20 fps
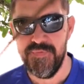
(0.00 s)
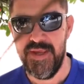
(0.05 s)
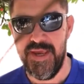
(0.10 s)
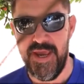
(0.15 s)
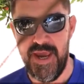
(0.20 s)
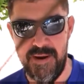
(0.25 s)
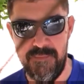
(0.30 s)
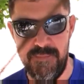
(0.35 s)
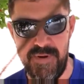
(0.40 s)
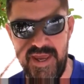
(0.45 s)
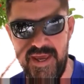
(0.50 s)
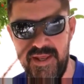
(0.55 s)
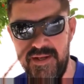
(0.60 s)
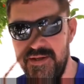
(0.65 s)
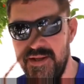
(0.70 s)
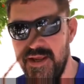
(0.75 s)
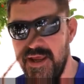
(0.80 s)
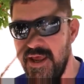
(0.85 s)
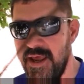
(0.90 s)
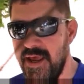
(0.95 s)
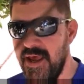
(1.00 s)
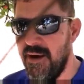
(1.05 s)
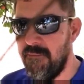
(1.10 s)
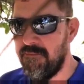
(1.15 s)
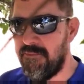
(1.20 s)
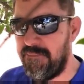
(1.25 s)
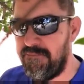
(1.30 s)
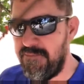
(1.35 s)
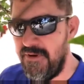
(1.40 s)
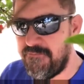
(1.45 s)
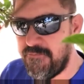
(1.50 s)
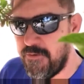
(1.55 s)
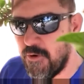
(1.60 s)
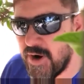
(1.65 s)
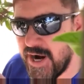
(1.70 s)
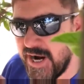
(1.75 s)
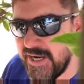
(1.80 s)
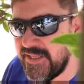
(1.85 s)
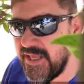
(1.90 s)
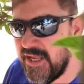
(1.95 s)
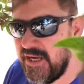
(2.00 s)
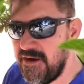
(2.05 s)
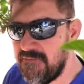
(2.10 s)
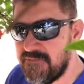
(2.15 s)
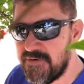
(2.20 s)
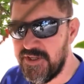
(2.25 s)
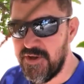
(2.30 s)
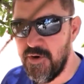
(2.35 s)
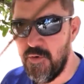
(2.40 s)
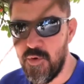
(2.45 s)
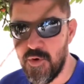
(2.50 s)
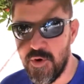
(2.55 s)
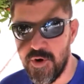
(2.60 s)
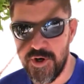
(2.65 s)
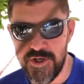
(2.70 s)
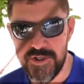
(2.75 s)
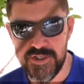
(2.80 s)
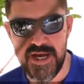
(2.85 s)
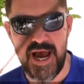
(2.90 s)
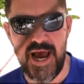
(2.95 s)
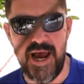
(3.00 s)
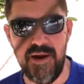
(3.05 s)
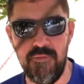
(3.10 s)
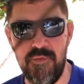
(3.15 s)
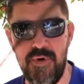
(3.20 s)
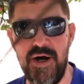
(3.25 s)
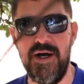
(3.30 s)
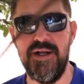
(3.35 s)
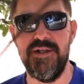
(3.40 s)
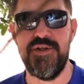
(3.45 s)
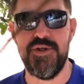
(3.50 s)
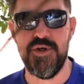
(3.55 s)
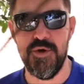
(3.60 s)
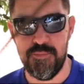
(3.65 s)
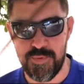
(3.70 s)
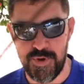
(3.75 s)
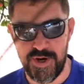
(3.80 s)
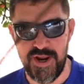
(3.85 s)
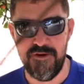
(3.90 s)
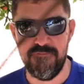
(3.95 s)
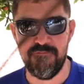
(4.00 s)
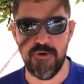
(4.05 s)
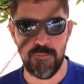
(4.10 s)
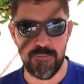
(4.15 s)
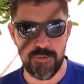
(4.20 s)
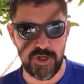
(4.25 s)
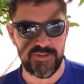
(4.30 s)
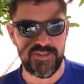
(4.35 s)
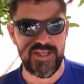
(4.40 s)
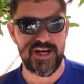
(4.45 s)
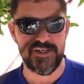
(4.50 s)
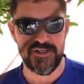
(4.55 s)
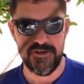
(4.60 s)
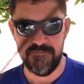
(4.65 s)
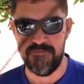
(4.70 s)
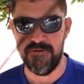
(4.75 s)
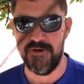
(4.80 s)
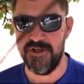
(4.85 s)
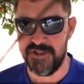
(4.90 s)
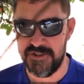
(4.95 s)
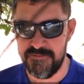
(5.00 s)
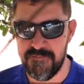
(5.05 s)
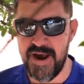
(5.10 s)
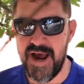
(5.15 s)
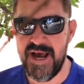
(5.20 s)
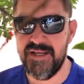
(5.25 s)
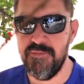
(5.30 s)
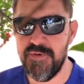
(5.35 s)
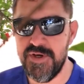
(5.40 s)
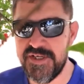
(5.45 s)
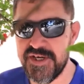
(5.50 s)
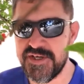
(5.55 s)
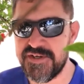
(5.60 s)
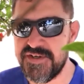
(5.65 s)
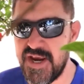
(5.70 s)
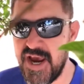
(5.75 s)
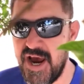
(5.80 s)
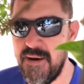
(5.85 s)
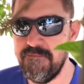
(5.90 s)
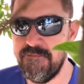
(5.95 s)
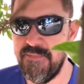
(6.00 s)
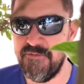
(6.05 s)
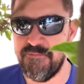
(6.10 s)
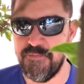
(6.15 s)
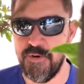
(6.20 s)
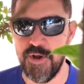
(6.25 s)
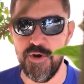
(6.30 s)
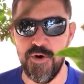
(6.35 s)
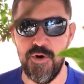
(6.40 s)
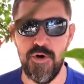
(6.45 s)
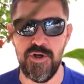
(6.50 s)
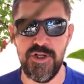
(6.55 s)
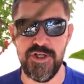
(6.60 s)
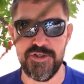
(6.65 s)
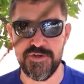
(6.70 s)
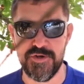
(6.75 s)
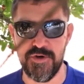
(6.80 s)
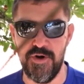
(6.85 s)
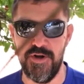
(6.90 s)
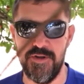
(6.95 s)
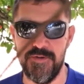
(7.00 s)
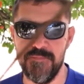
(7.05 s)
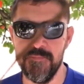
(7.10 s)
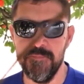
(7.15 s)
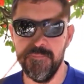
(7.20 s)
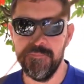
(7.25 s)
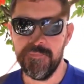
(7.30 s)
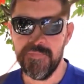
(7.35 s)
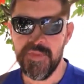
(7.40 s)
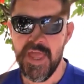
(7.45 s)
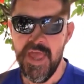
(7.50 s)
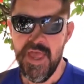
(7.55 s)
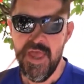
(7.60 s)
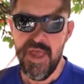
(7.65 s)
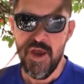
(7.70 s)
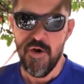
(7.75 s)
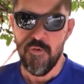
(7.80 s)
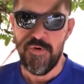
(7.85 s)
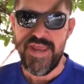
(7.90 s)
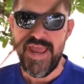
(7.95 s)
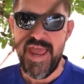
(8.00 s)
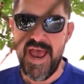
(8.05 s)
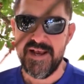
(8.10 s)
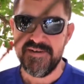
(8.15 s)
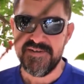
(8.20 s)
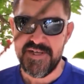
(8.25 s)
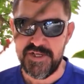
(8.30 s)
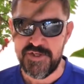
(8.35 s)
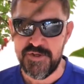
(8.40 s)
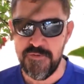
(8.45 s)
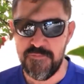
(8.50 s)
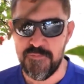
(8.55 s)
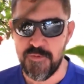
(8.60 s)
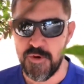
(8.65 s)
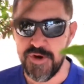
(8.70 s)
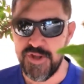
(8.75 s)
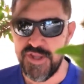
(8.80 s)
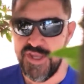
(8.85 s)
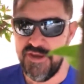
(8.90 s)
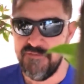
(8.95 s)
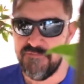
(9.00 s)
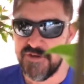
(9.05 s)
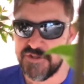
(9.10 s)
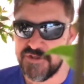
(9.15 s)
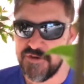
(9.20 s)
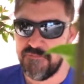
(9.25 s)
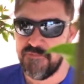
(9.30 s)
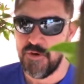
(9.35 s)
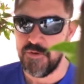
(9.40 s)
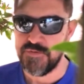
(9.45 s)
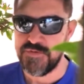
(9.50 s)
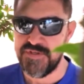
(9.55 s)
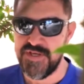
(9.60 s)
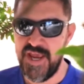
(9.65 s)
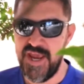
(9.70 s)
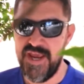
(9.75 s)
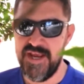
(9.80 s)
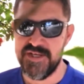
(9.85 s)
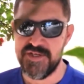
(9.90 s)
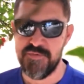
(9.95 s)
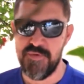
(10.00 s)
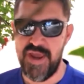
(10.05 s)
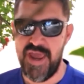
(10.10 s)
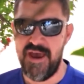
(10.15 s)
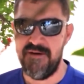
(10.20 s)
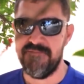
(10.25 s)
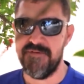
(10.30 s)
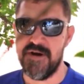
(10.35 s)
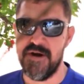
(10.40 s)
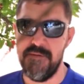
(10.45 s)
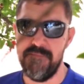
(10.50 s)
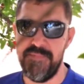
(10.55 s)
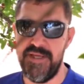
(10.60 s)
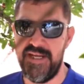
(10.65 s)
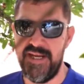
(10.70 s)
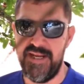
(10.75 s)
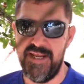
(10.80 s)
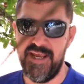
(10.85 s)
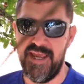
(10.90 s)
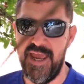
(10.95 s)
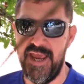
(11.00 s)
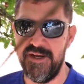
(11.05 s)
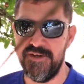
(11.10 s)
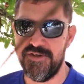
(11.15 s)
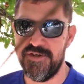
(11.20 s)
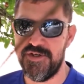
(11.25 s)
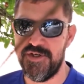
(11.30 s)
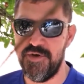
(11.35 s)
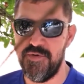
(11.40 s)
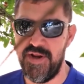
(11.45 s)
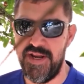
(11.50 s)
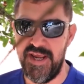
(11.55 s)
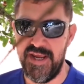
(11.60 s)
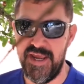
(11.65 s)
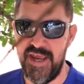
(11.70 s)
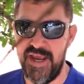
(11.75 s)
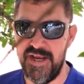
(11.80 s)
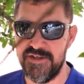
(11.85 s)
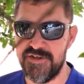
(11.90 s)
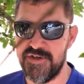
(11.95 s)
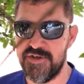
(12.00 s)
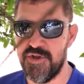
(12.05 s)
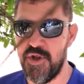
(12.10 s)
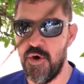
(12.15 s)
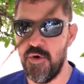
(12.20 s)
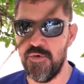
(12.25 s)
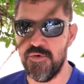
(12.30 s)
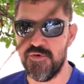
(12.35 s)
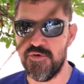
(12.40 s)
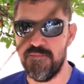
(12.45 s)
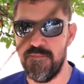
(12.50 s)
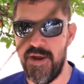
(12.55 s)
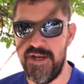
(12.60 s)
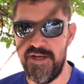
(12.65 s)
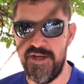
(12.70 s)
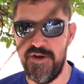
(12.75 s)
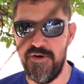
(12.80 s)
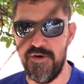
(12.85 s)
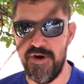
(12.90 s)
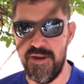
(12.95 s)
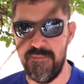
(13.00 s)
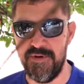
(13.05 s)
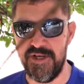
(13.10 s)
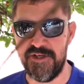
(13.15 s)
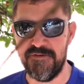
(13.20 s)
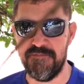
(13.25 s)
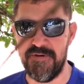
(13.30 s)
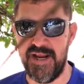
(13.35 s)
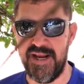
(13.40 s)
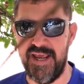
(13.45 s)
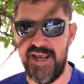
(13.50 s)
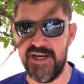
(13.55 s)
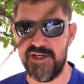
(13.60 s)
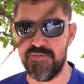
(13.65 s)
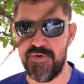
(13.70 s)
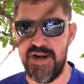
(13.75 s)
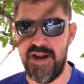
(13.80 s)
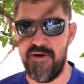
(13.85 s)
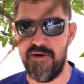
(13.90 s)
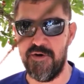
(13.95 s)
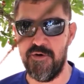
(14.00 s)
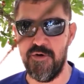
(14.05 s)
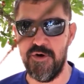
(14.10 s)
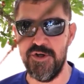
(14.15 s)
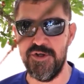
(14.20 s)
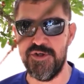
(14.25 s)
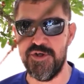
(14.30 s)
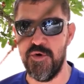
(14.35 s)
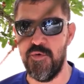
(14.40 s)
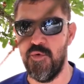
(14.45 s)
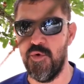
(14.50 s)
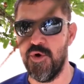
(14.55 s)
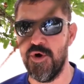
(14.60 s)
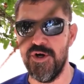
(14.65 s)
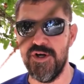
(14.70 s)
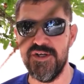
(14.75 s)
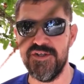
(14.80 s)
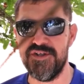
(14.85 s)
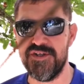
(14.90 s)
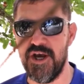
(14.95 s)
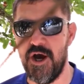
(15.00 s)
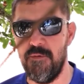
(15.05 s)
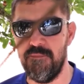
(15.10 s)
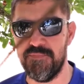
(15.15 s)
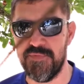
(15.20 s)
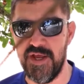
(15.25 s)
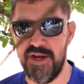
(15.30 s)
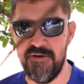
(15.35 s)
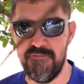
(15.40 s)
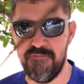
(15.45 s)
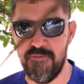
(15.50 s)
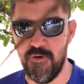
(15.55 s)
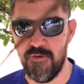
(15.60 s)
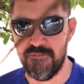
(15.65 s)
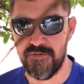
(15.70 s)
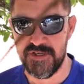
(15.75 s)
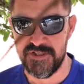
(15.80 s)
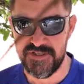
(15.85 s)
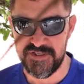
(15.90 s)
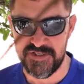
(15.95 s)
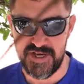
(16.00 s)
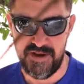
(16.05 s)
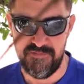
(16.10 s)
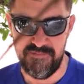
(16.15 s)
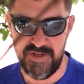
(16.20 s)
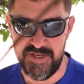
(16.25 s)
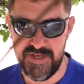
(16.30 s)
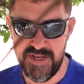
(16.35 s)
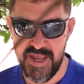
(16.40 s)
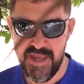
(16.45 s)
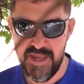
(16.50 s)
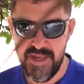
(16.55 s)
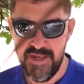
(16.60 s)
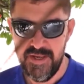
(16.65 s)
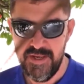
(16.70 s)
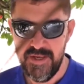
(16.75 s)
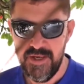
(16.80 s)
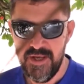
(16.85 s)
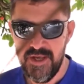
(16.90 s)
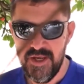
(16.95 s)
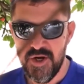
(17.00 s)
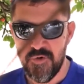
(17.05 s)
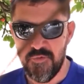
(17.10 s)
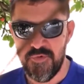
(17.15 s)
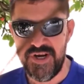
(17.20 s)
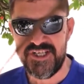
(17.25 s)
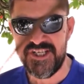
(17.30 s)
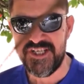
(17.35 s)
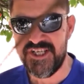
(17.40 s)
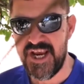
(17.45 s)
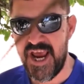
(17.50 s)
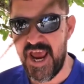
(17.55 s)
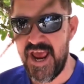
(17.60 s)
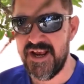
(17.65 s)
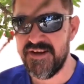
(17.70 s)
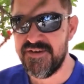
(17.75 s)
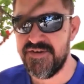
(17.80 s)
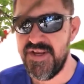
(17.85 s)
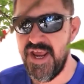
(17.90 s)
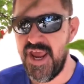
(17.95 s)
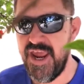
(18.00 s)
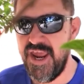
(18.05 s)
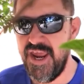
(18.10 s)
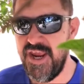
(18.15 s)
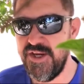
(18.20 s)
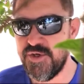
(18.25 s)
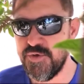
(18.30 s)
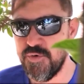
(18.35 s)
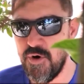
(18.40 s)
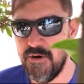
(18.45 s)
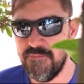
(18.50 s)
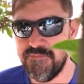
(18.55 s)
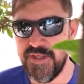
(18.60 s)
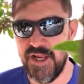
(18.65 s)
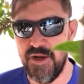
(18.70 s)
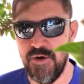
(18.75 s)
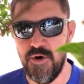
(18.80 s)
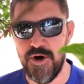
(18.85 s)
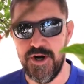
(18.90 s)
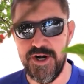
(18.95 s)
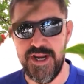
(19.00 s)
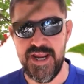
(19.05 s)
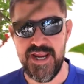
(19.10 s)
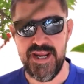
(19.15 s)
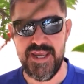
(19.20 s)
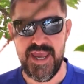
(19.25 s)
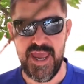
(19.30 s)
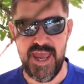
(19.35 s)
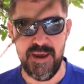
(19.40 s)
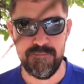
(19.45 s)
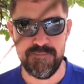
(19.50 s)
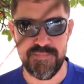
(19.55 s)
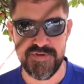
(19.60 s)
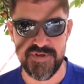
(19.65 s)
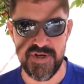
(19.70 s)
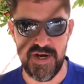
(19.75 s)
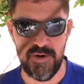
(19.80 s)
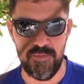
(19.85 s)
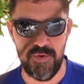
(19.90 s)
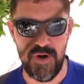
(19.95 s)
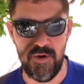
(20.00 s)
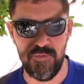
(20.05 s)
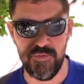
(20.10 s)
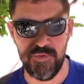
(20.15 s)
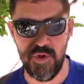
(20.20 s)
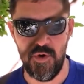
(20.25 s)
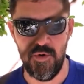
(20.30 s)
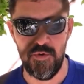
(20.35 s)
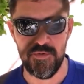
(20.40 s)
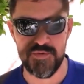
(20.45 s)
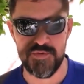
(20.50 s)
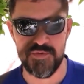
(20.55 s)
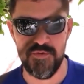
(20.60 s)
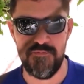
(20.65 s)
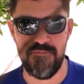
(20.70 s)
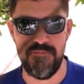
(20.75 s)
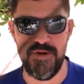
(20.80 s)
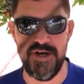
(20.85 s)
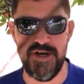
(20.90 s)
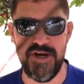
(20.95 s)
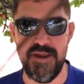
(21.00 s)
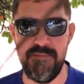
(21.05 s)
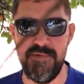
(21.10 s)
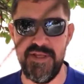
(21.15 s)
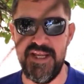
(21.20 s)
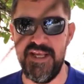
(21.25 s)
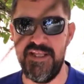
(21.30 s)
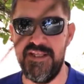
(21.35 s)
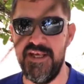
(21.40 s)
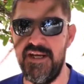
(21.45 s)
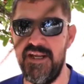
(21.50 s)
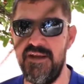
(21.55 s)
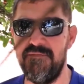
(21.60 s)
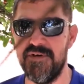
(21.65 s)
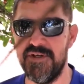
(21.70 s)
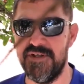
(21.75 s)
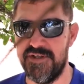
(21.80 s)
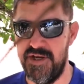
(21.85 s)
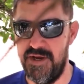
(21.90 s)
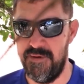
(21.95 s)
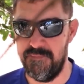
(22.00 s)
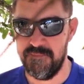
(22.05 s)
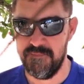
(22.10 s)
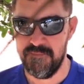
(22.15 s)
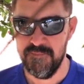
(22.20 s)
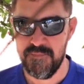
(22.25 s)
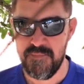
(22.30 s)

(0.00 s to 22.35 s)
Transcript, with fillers: Amen. But before I deliver the word, I want to pray for protection first. Father, we just come before your holy throne. We ask that you forgive us of all sins we have committed against you and against those made in your image. Father, I ask for now according your word in Psalm 34, verse 7, which says, The angel of the Lord encamps around those who fear him and he delivers them.